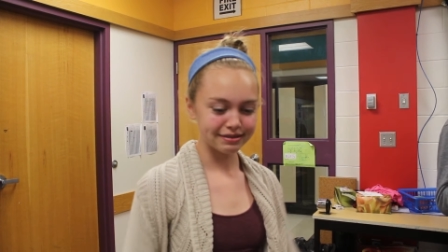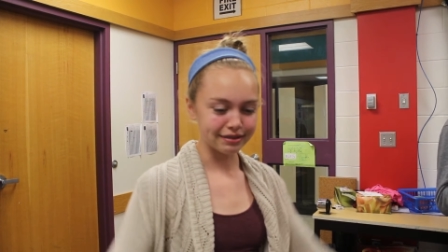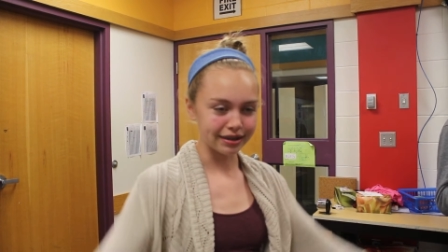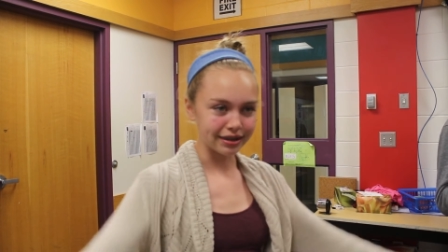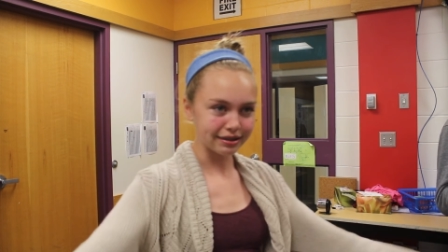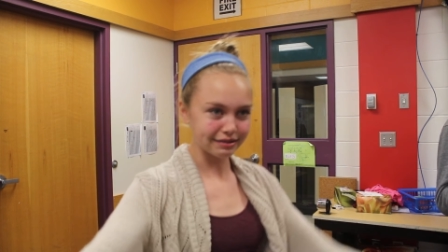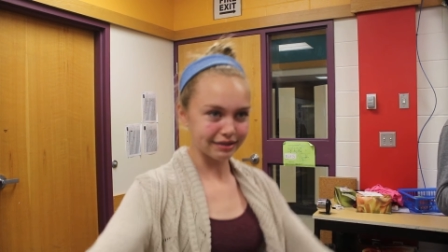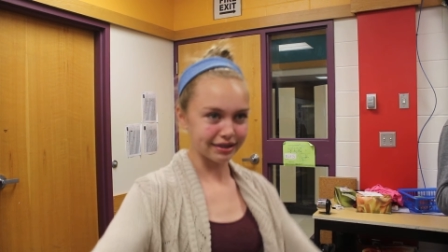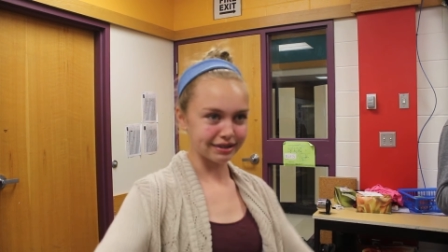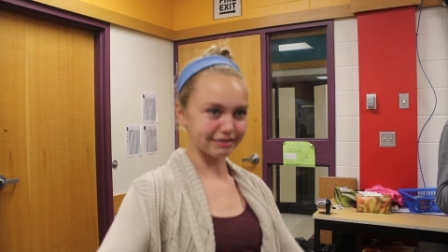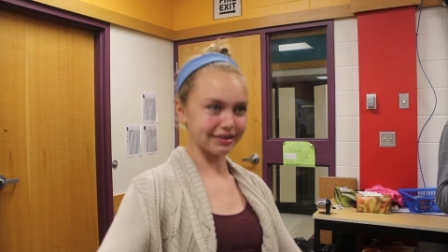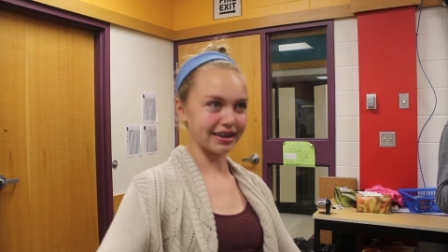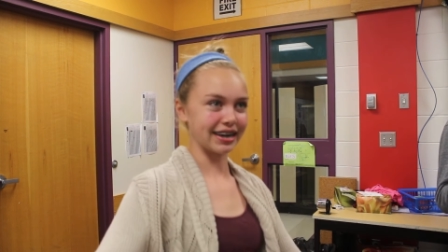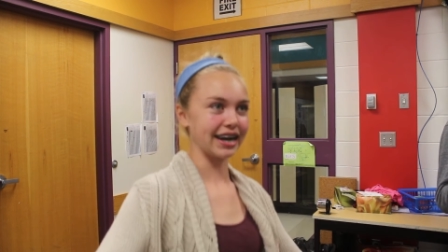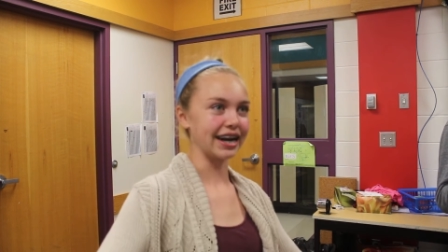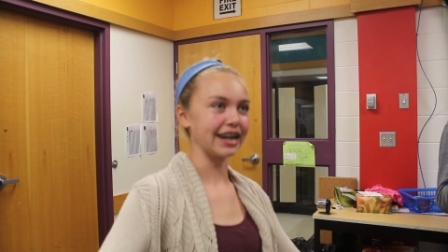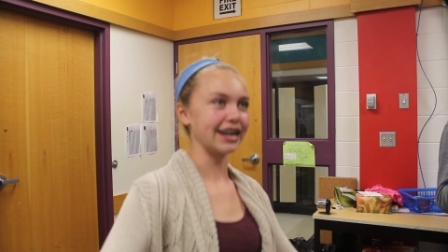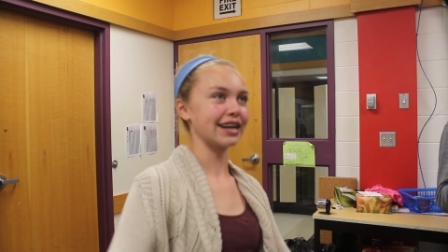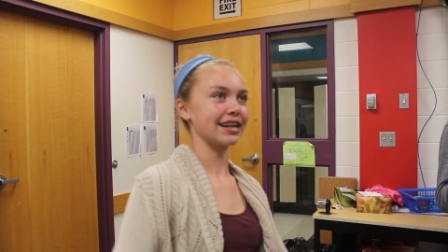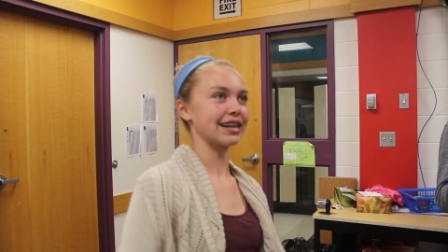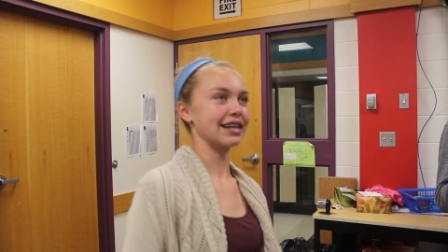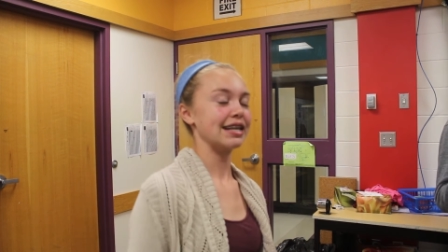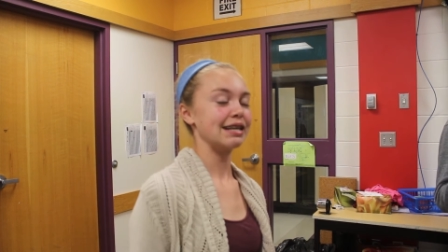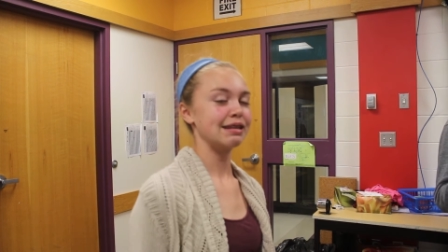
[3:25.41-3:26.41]
Porque. I
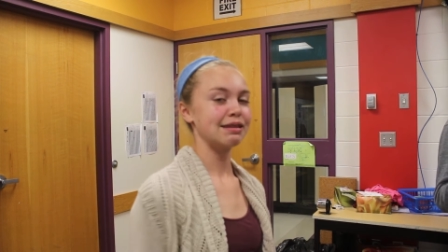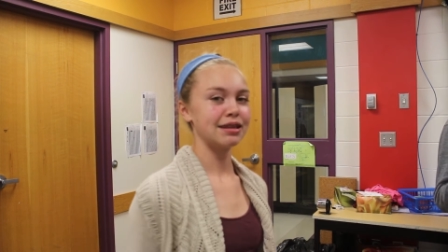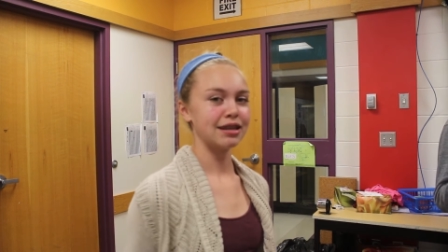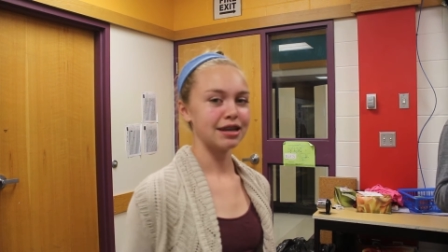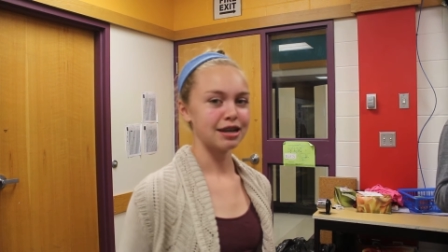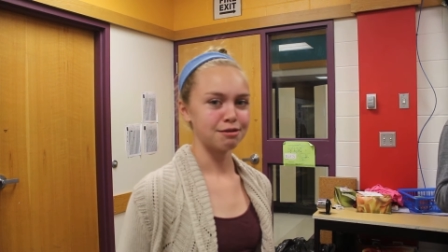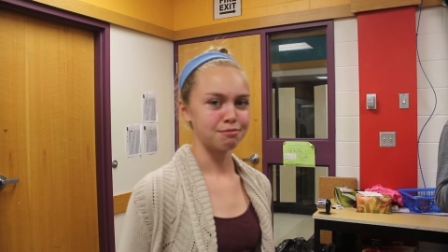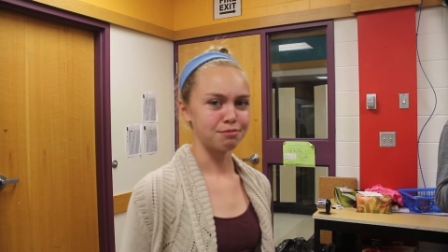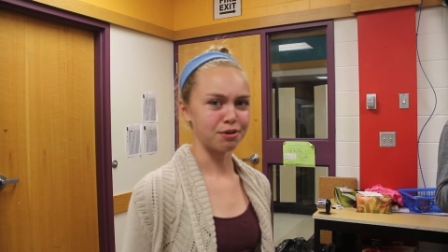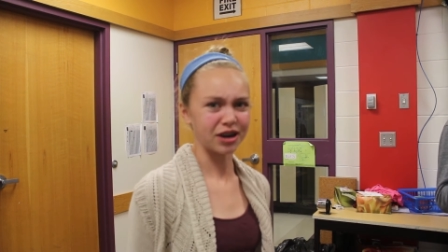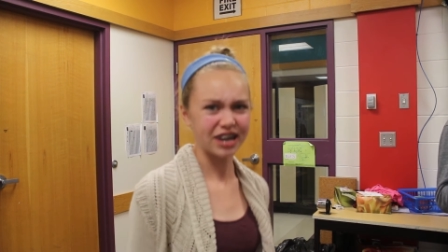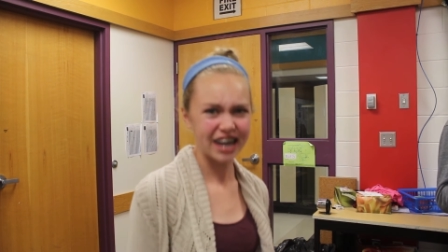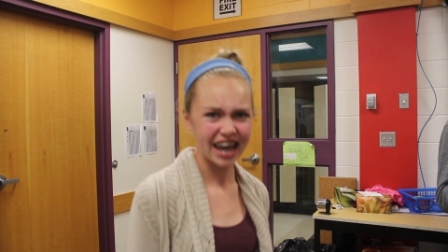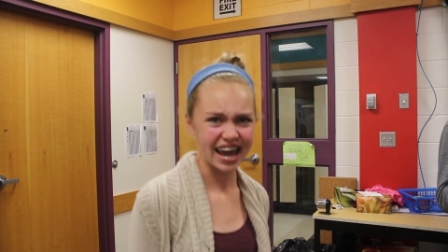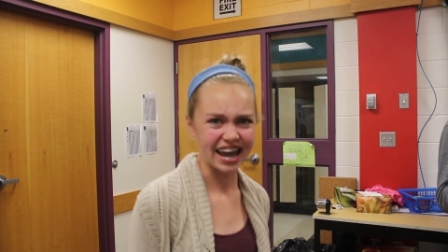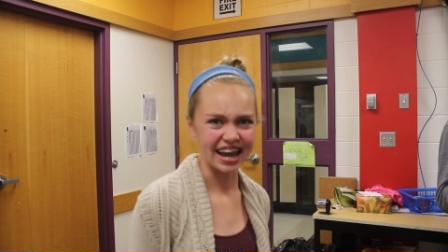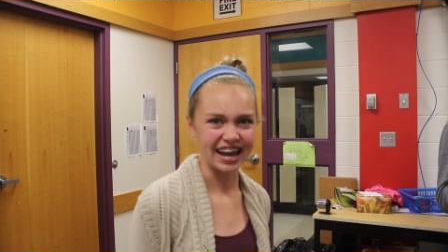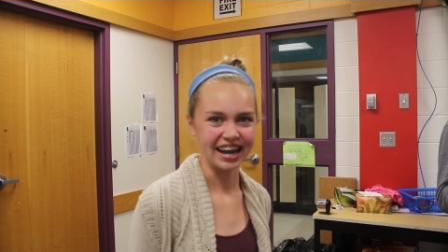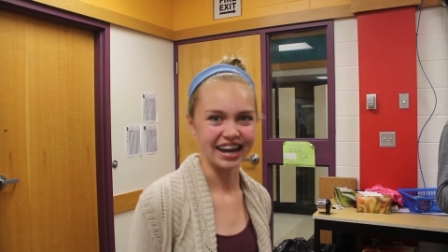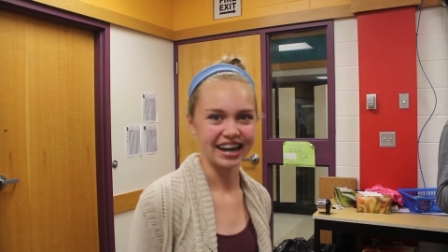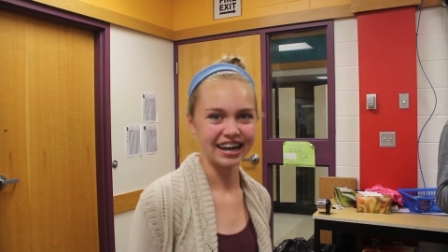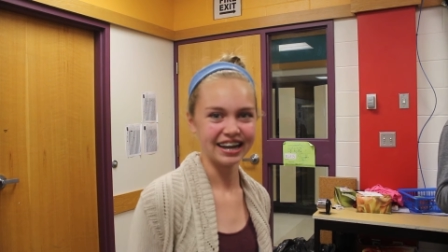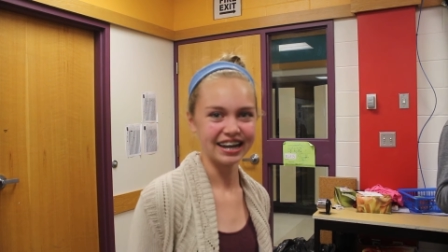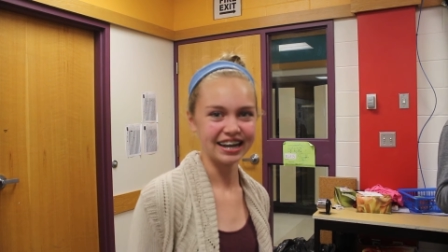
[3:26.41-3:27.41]
got.
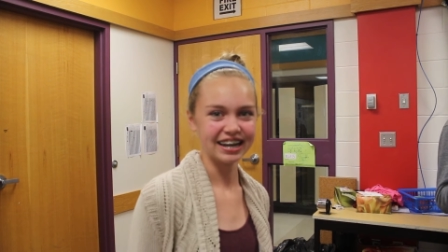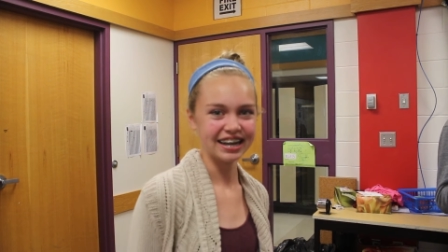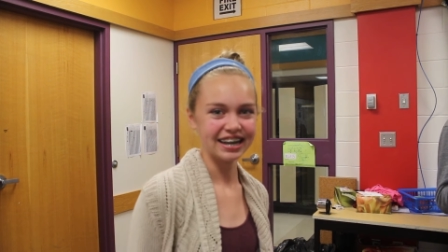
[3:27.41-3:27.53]
Parquet.